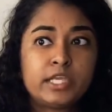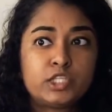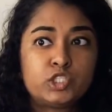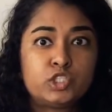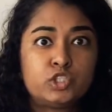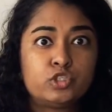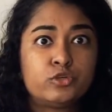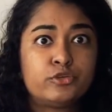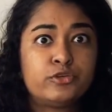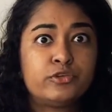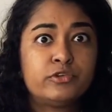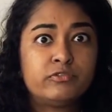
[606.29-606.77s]

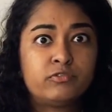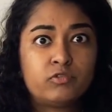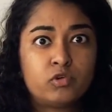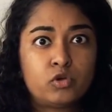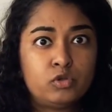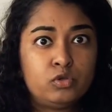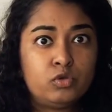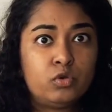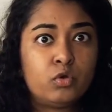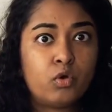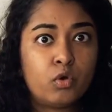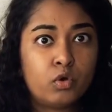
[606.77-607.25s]
Make sure
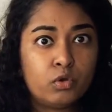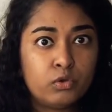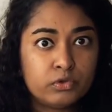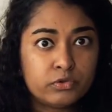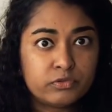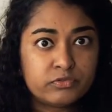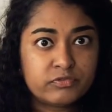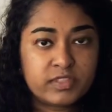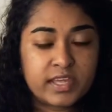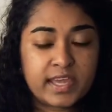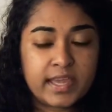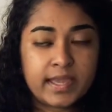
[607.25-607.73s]
you follow
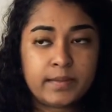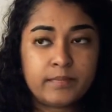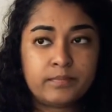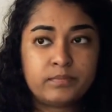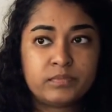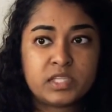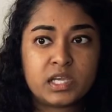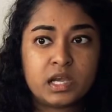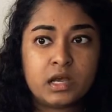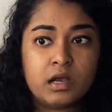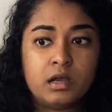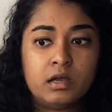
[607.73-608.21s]
all of
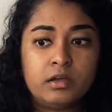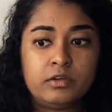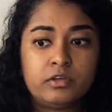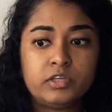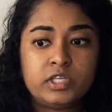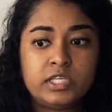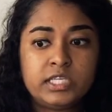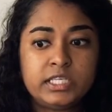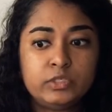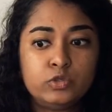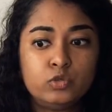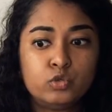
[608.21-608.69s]
them.
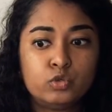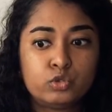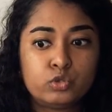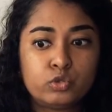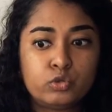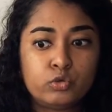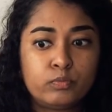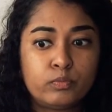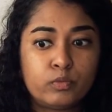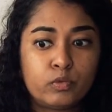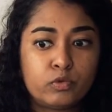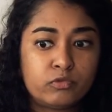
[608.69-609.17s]
Really
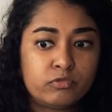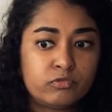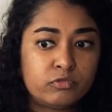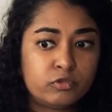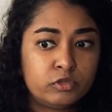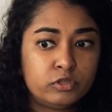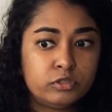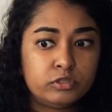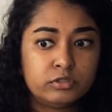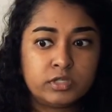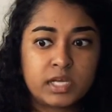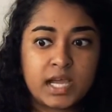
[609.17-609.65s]
go through
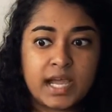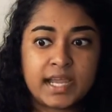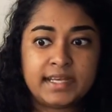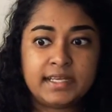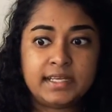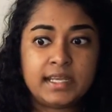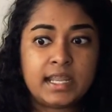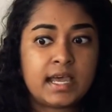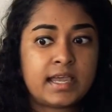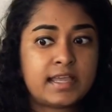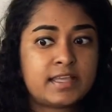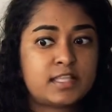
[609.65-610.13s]
portfolio
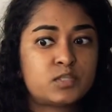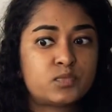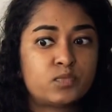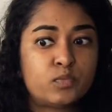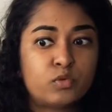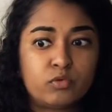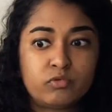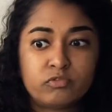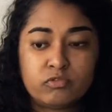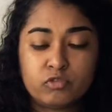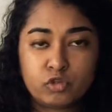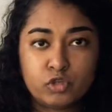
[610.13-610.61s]

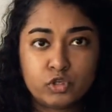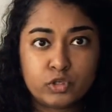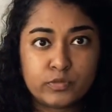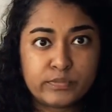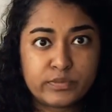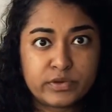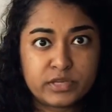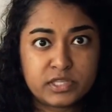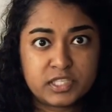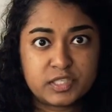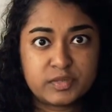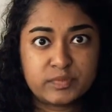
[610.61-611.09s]
guidelines,
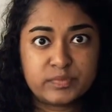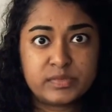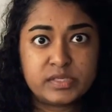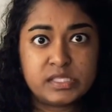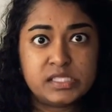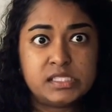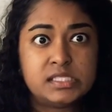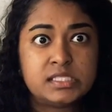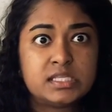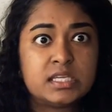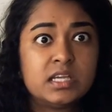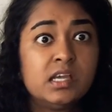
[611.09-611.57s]
portfolio
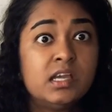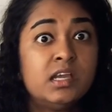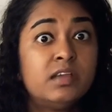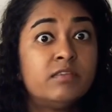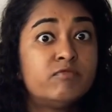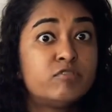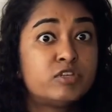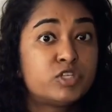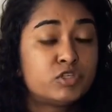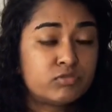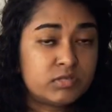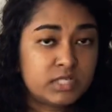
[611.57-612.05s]
principles,
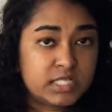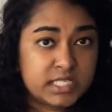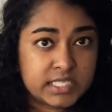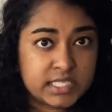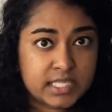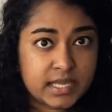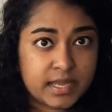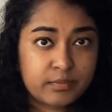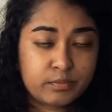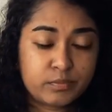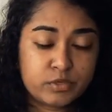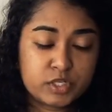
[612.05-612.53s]

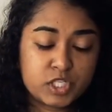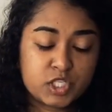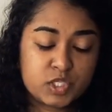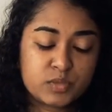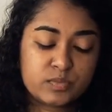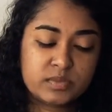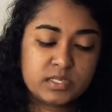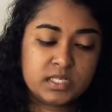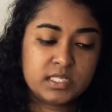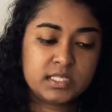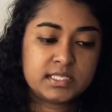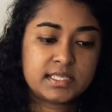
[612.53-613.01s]
visual design
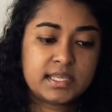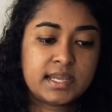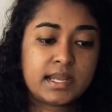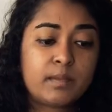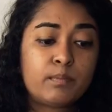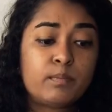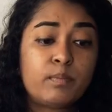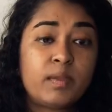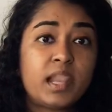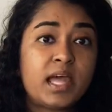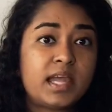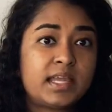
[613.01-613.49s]

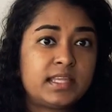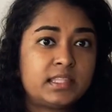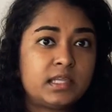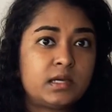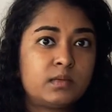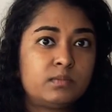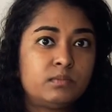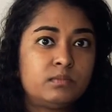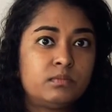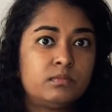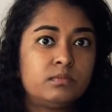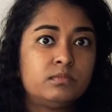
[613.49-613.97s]
principles, and
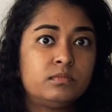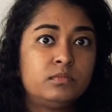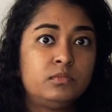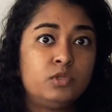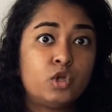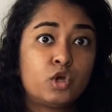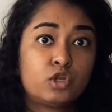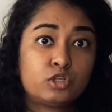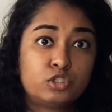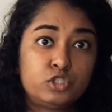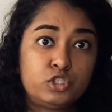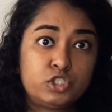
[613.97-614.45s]
apply them
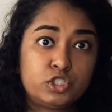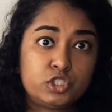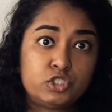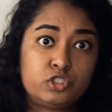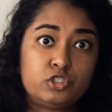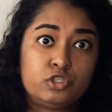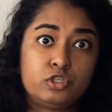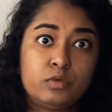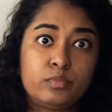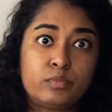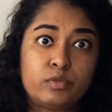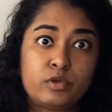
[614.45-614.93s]
not
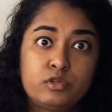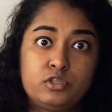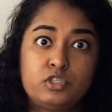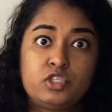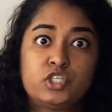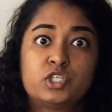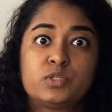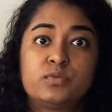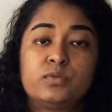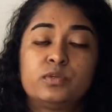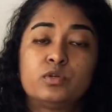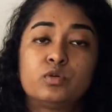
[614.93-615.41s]
just to your
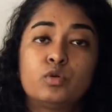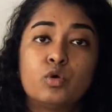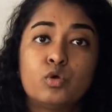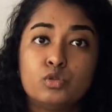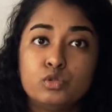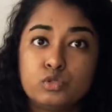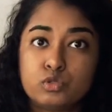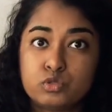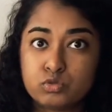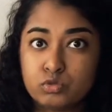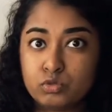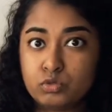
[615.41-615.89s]
projects
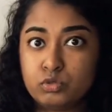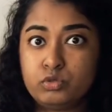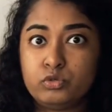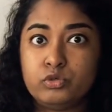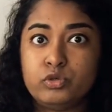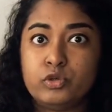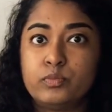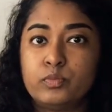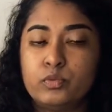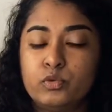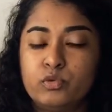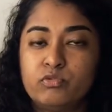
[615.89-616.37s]
but
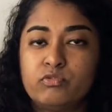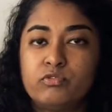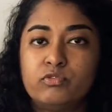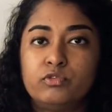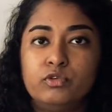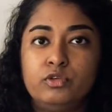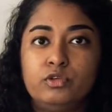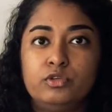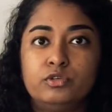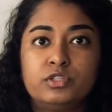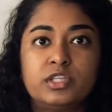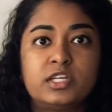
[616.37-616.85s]
also to your
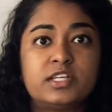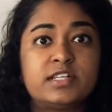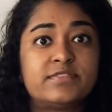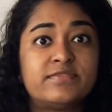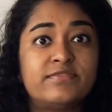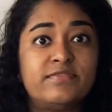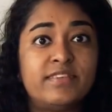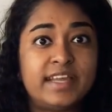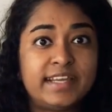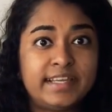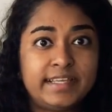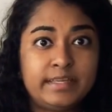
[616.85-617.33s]
portfolio.
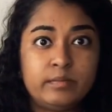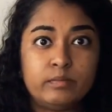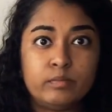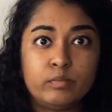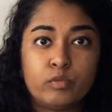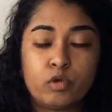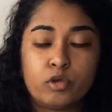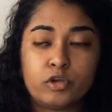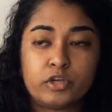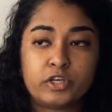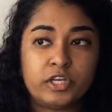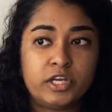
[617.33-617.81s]
That is very
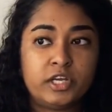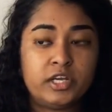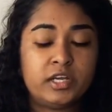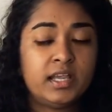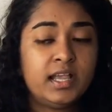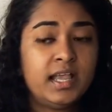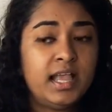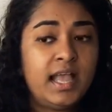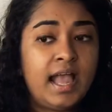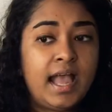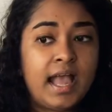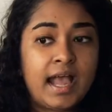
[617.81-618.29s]

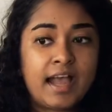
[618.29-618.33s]
important.